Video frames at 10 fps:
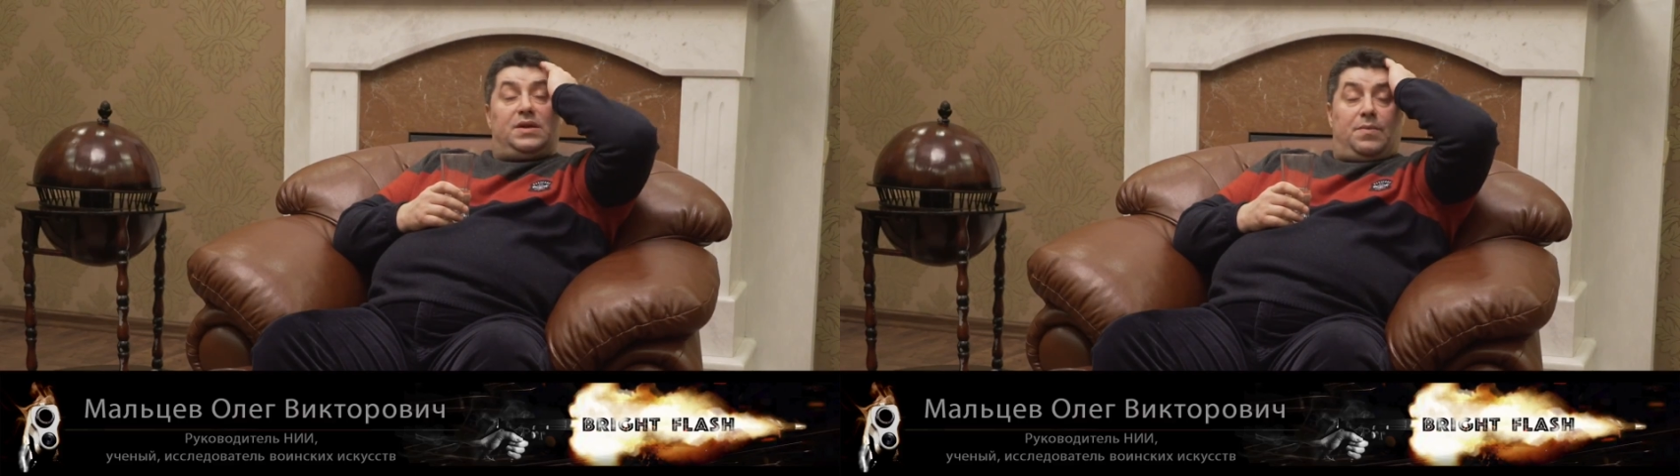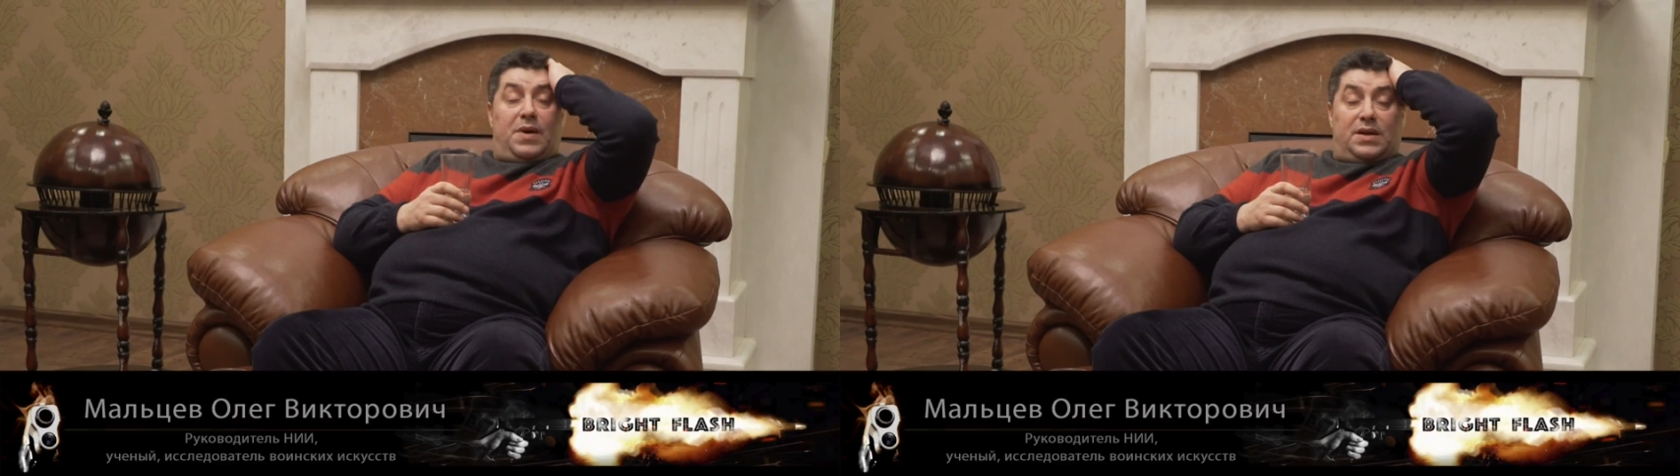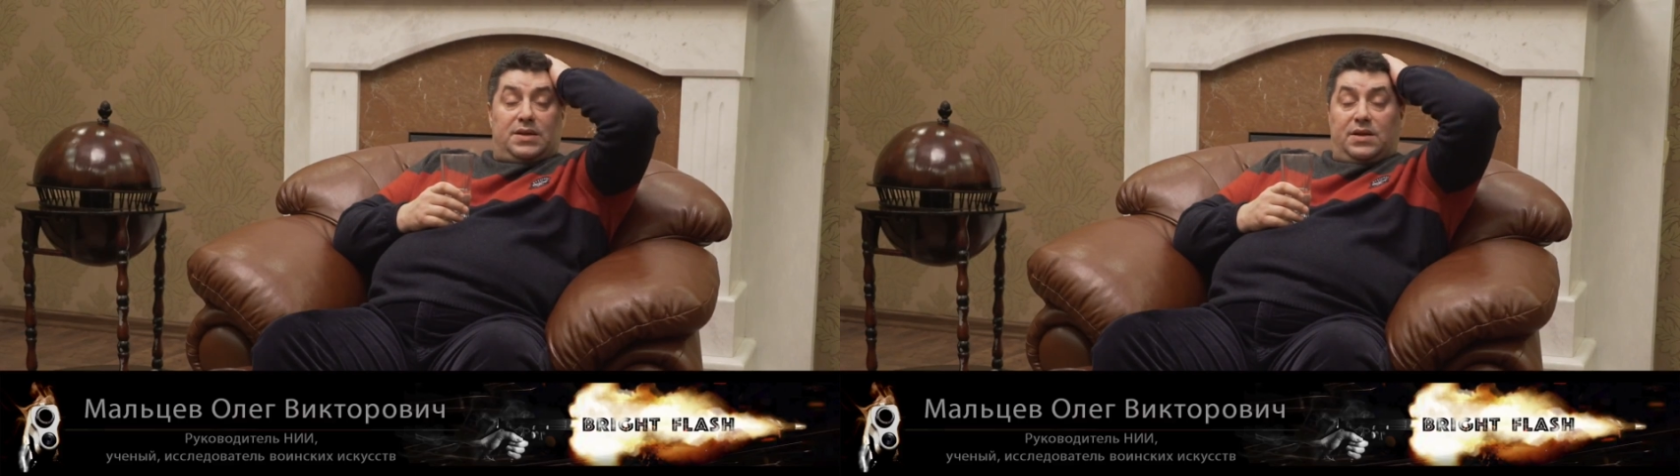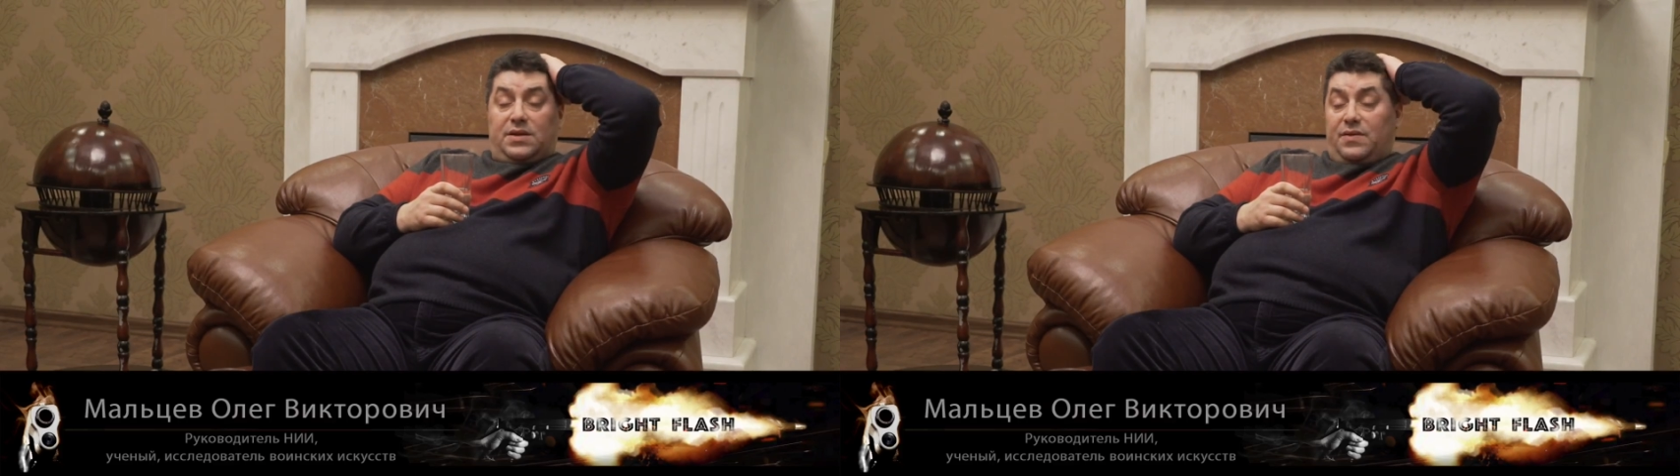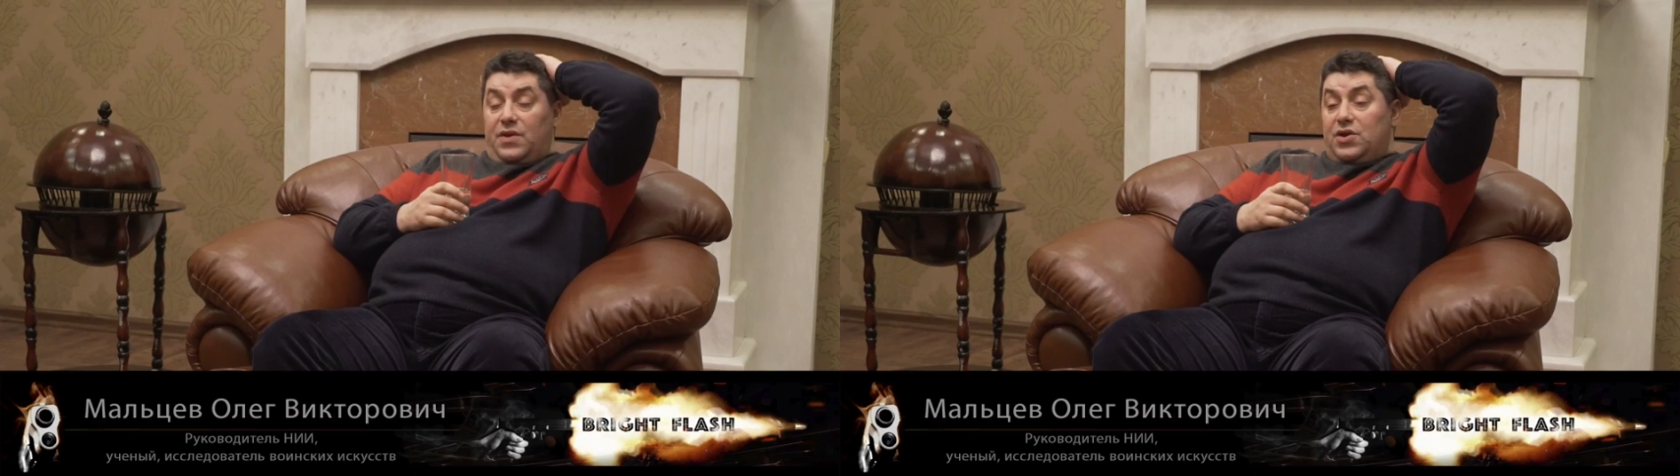Because
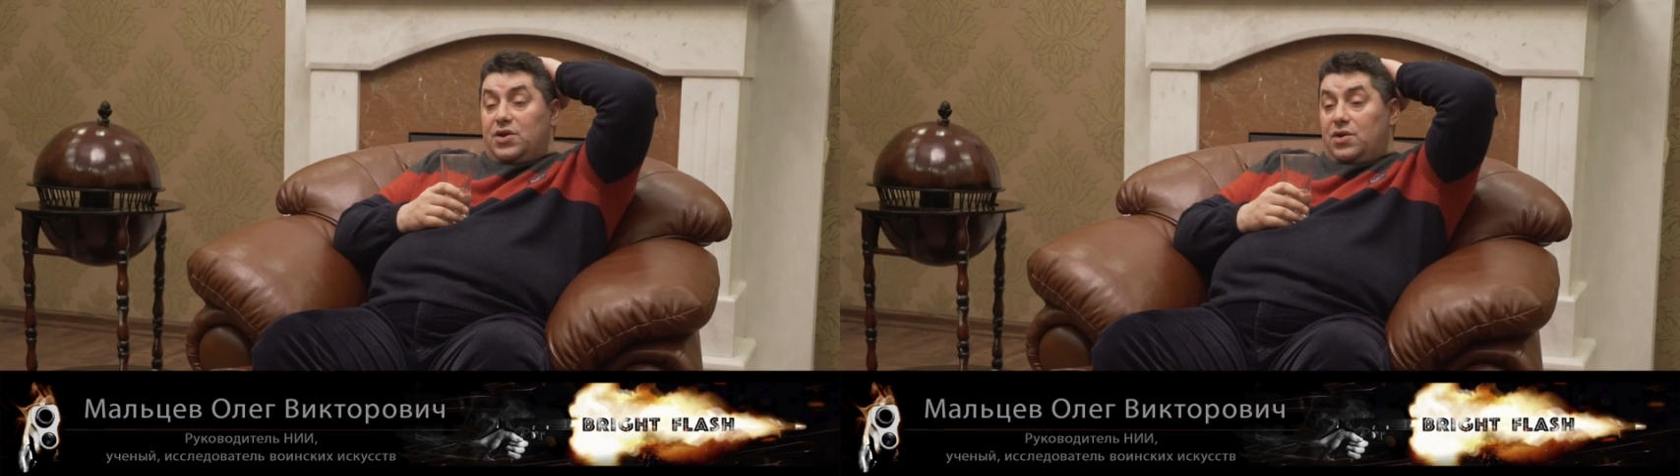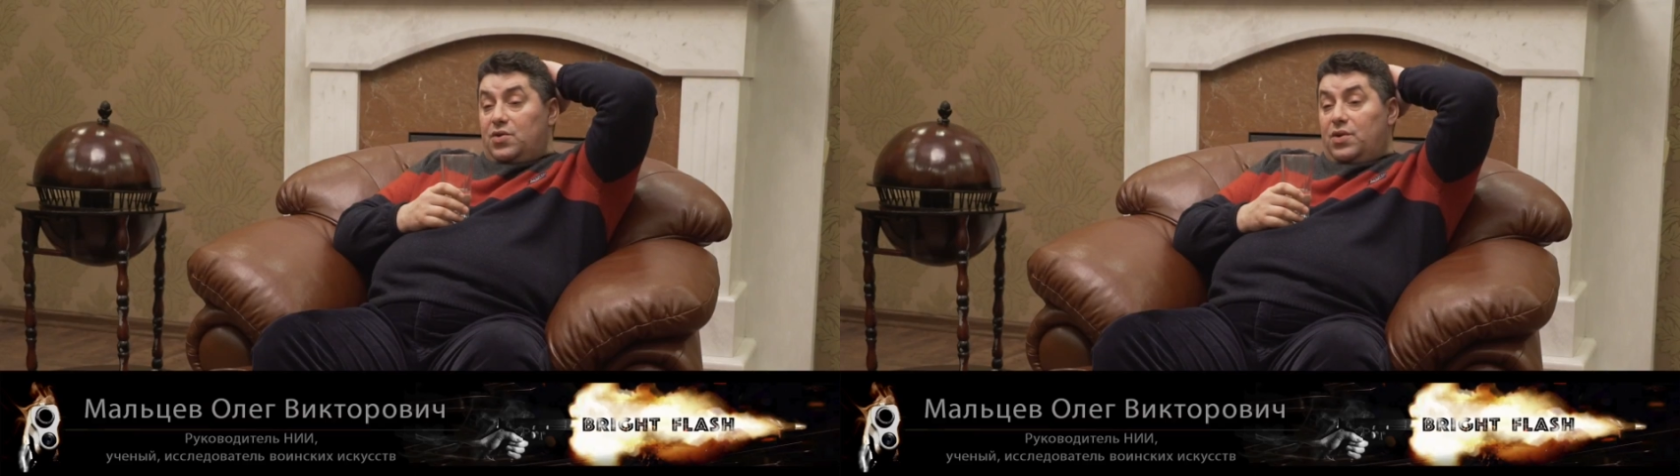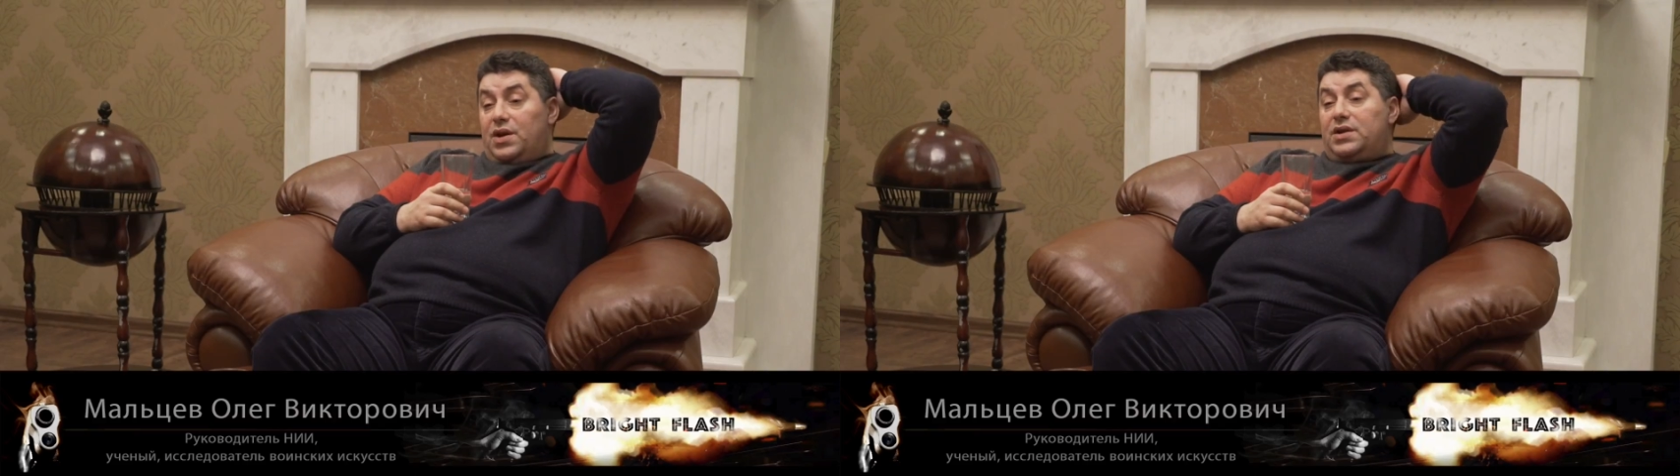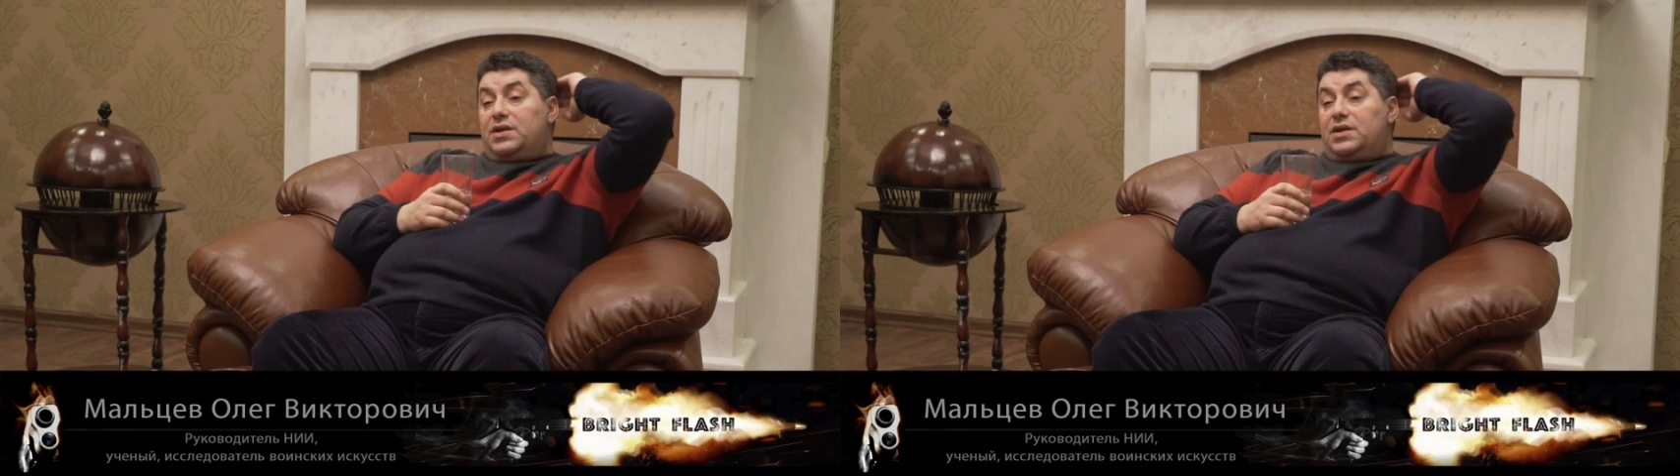safety, it's